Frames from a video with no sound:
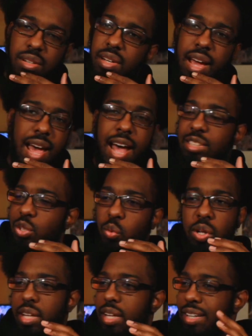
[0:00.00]
I had to
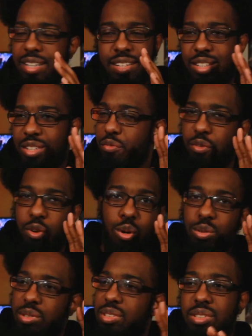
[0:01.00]
wheel it. The
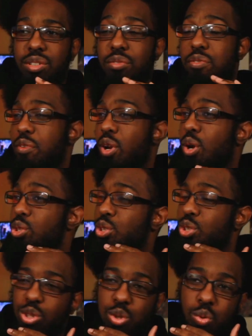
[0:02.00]
flows
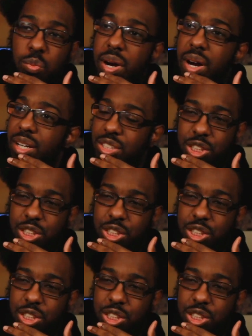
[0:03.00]
are too much.